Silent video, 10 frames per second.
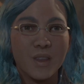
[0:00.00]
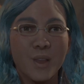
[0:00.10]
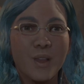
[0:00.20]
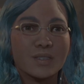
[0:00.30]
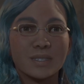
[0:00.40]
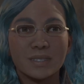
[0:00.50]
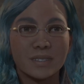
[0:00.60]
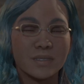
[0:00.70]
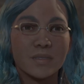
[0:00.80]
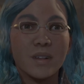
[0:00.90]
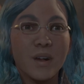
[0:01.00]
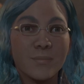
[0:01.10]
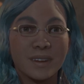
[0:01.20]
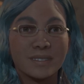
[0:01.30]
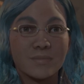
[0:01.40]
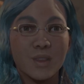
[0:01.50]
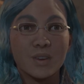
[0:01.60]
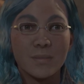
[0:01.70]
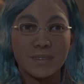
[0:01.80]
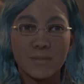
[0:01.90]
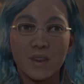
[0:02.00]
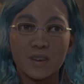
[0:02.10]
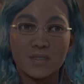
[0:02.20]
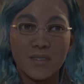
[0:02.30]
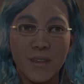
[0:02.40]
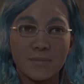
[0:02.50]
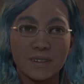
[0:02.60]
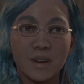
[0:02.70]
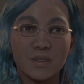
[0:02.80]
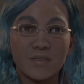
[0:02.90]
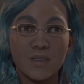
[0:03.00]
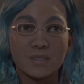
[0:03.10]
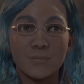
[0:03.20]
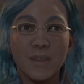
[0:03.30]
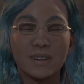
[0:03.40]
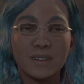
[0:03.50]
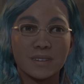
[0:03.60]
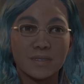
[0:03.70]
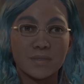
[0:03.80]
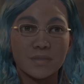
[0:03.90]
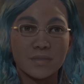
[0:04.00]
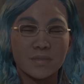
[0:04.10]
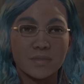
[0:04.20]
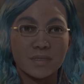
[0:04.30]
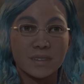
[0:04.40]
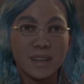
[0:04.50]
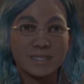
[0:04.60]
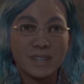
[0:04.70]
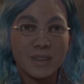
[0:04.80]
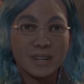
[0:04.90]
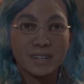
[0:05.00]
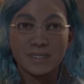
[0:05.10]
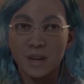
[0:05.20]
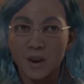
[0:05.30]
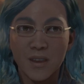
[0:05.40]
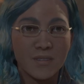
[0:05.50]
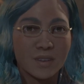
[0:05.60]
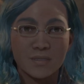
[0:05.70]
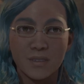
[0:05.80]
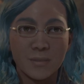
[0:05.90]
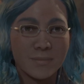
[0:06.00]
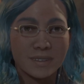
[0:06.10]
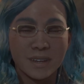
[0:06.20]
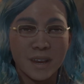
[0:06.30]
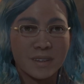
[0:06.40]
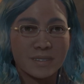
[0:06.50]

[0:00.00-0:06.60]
Of course. Ominis spoke to me about his family when we first met. To say that he has no love lost for them is an